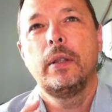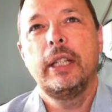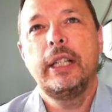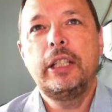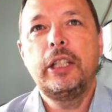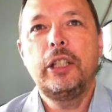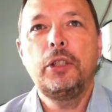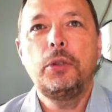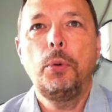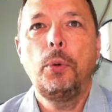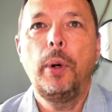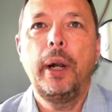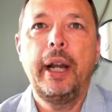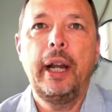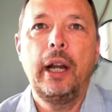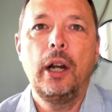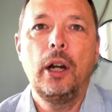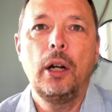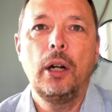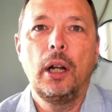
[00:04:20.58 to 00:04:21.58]
This is
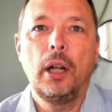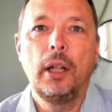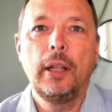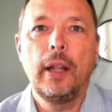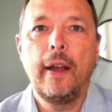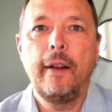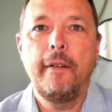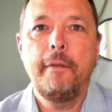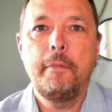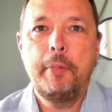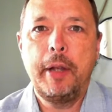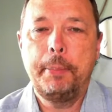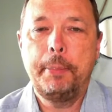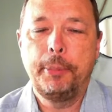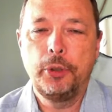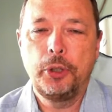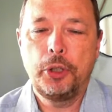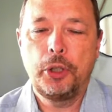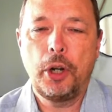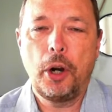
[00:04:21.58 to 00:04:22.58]
where a lot of
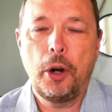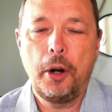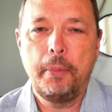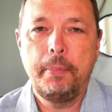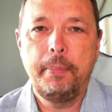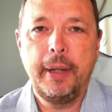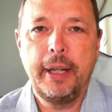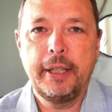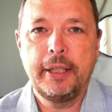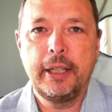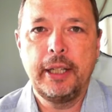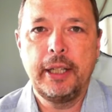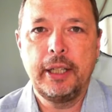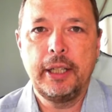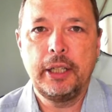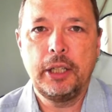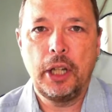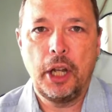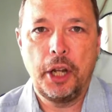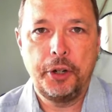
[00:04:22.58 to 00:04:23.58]
people start a
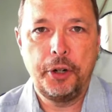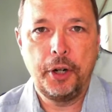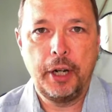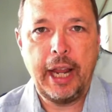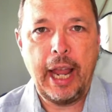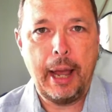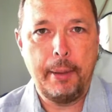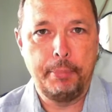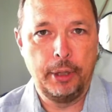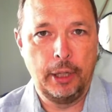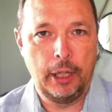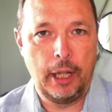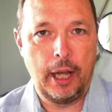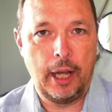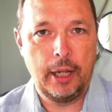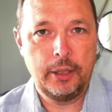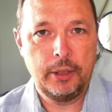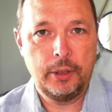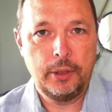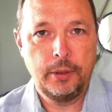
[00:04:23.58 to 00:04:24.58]
business
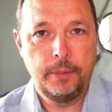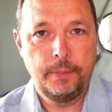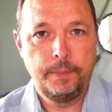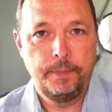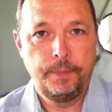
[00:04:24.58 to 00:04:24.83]
undercapitalized.